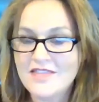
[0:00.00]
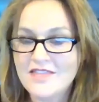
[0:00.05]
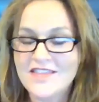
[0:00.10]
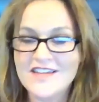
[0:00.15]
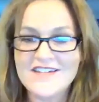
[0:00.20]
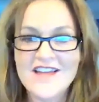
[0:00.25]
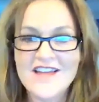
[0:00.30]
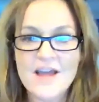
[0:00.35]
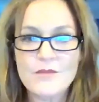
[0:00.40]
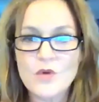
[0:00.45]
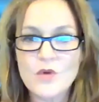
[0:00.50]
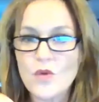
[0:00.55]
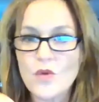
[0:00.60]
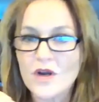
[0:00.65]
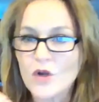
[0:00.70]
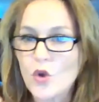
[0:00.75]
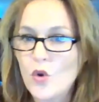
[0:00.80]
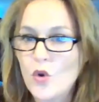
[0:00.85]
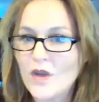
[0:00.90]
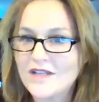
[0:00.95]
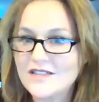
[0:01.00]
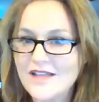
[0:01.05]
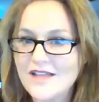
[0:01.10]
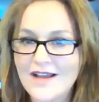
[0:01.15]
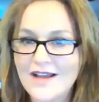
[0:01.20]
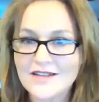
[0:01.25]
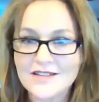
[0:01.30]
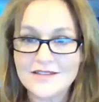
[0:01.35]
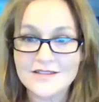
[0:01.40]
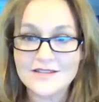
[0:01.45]
The number one quick
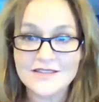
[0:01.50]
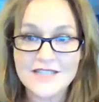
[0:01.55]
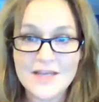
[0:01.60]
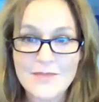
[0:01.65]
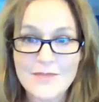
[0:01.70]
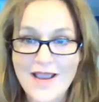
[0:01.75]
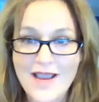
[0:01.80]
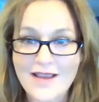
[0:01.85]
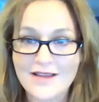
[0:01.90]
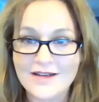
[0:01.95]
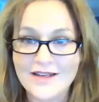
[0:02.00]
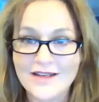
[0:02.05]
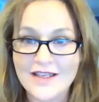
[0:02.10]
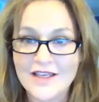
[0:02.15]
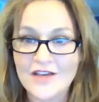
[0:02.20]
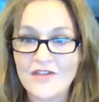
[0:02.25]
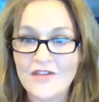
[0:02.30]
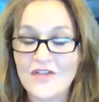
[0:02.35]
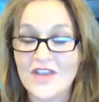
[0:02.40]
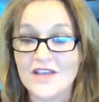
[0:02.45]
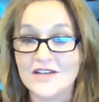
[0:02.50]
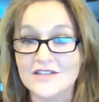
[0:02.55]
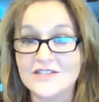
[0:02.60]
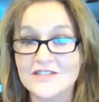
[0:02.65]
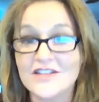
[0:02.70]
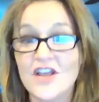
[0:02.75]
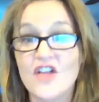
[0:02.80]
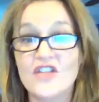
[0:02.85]
tactical tip I can give is